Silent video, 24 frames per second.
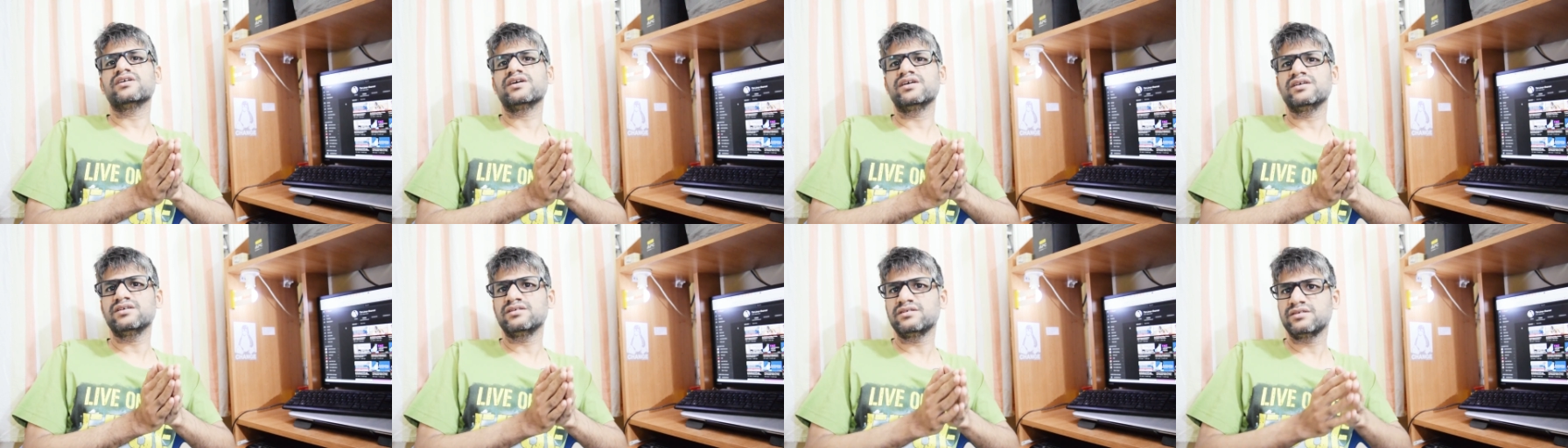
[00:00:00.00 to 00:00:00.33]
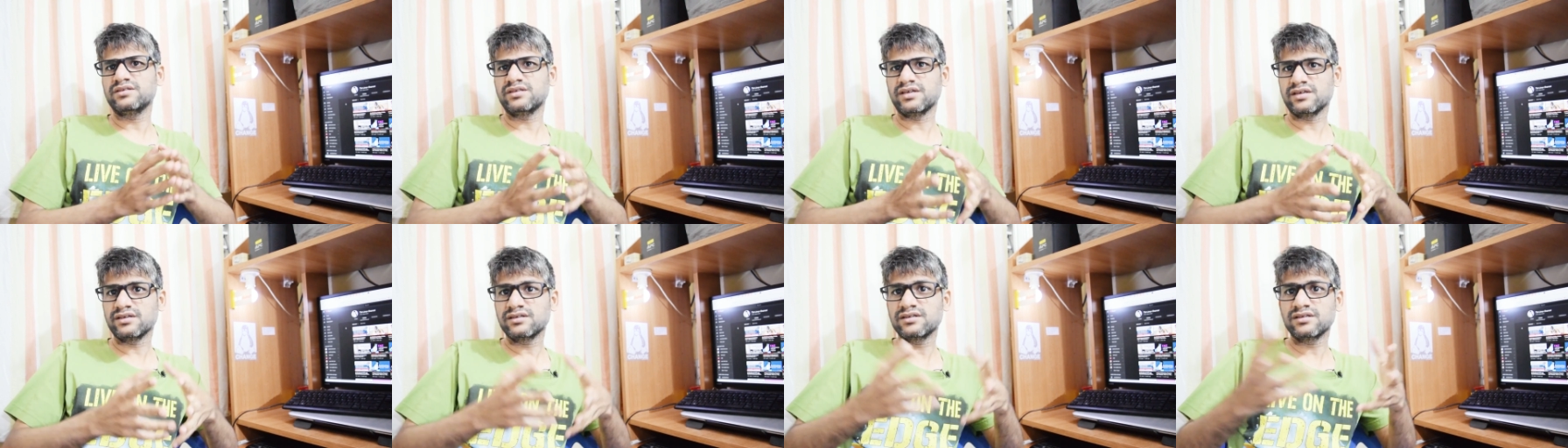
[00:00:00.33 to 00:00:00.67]
I
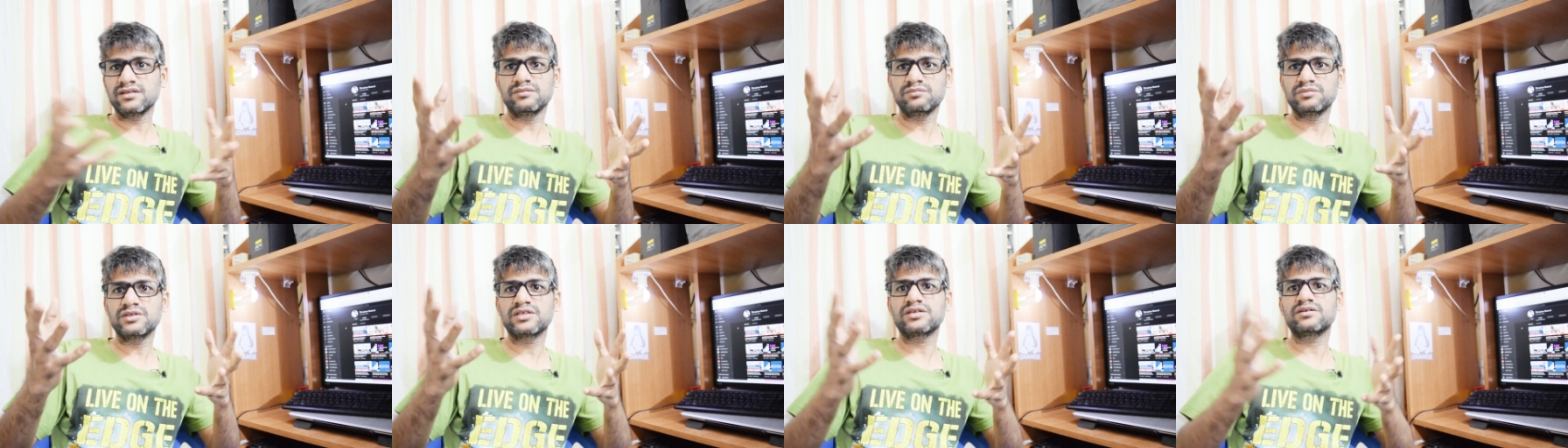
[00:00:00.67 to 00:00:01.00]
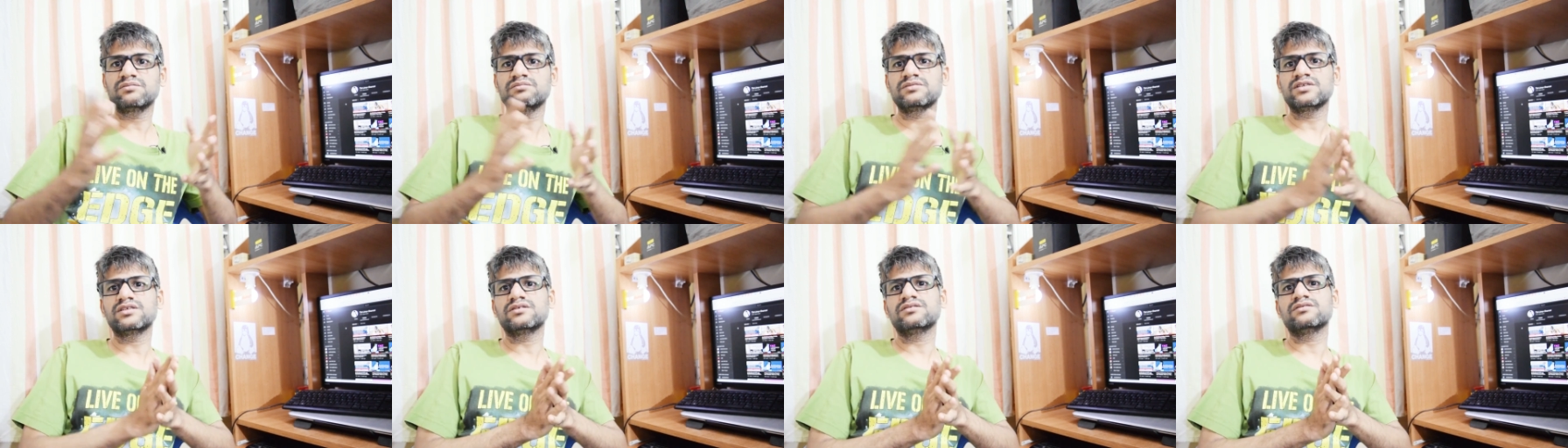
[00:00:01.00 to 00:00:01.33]
suddenly
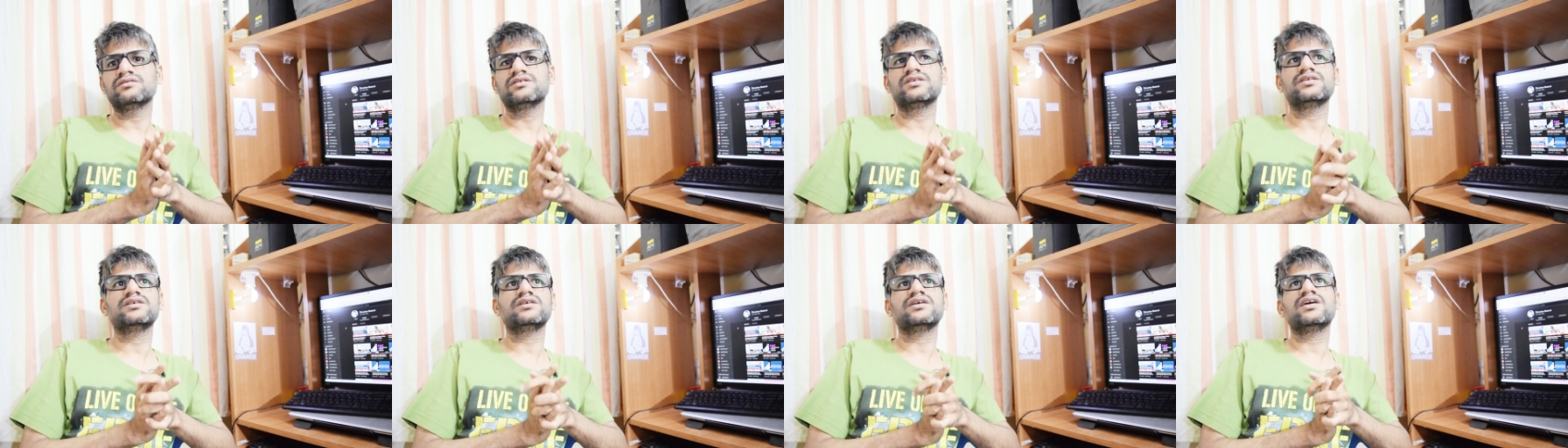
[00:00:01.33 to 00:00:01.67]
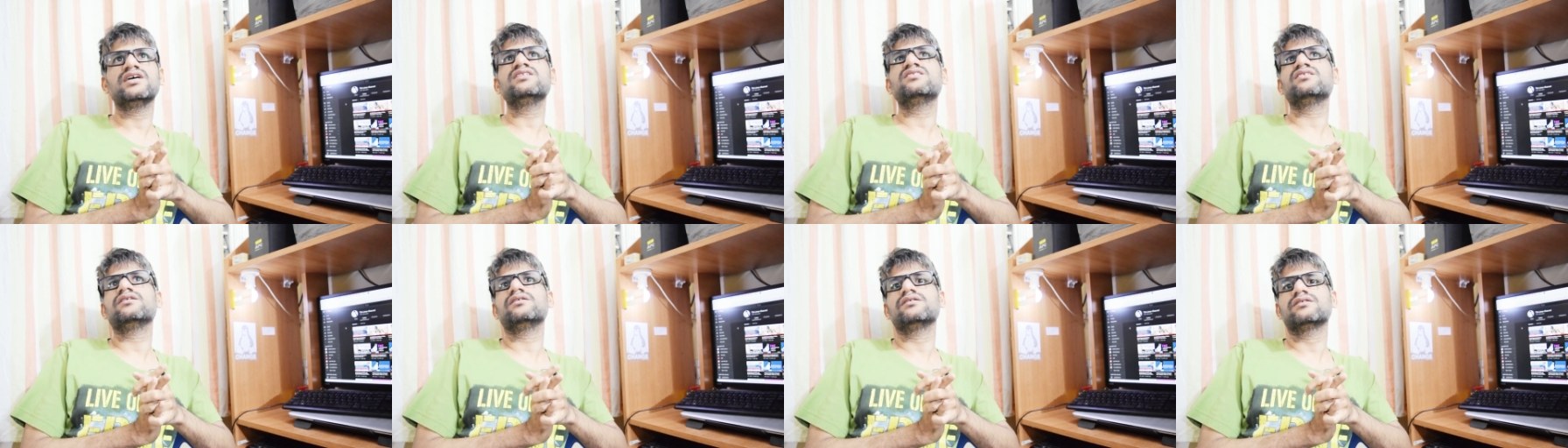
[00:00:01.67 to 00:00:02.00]
become into a
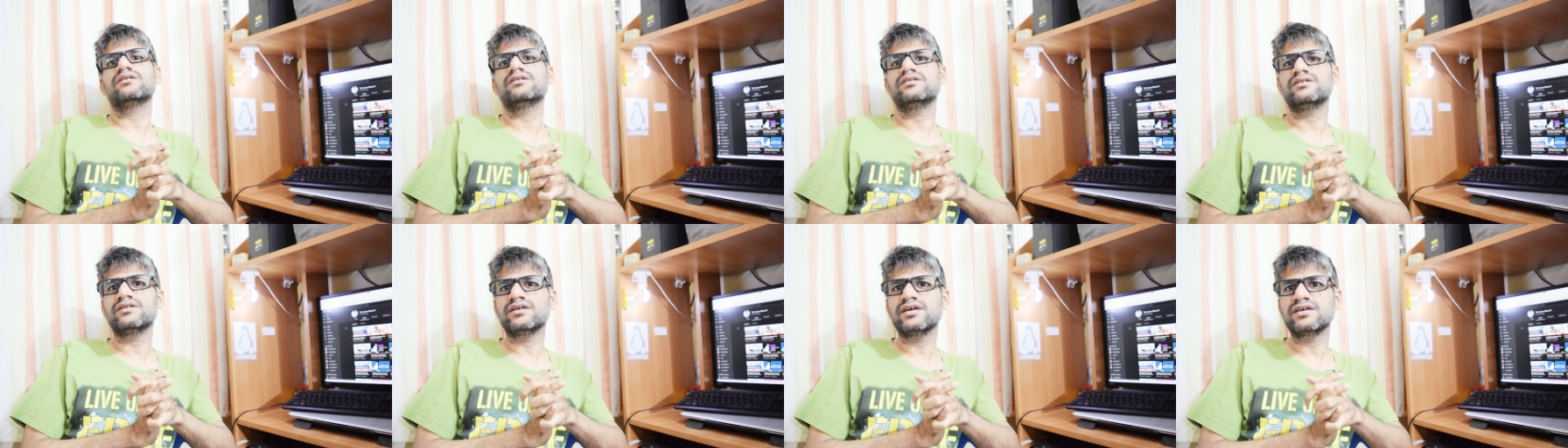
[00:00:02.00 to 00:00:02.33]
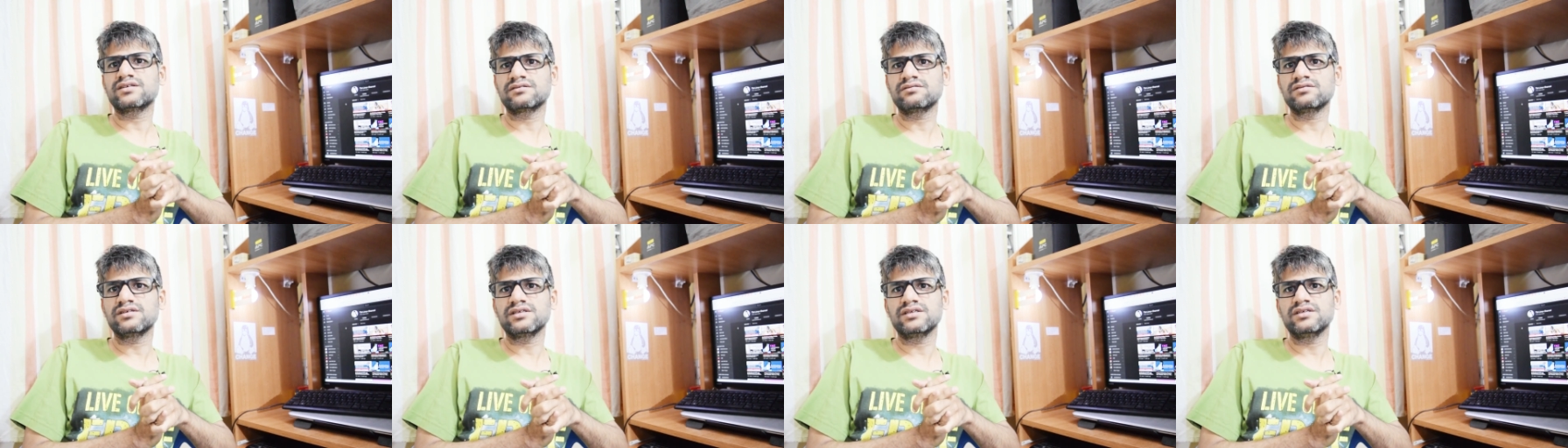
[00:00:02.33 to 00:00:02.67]
consultant
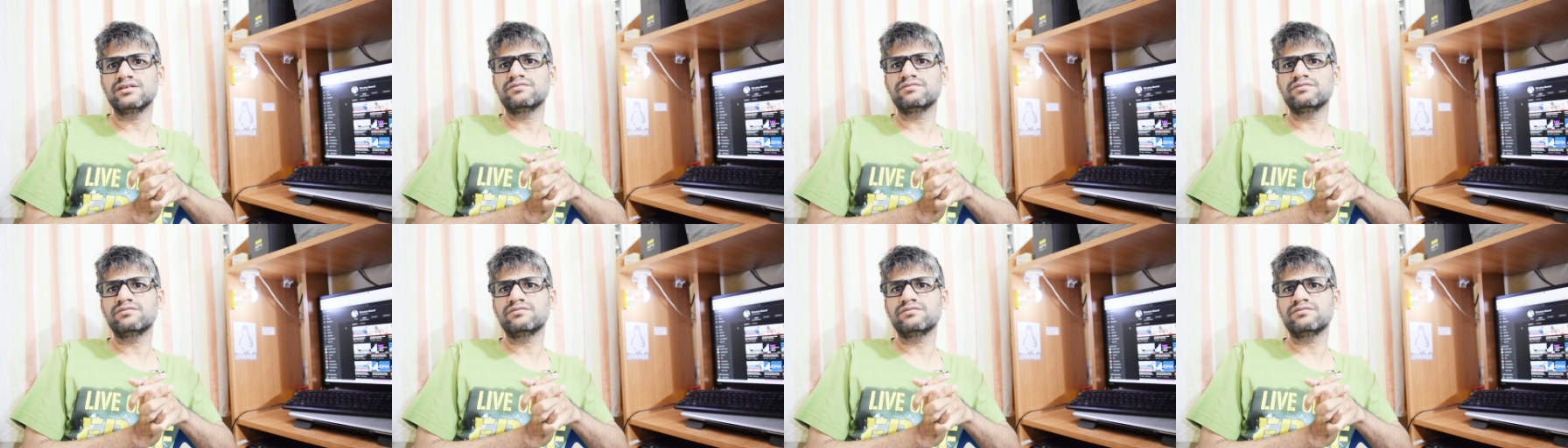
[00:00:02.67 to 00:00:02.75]
actually.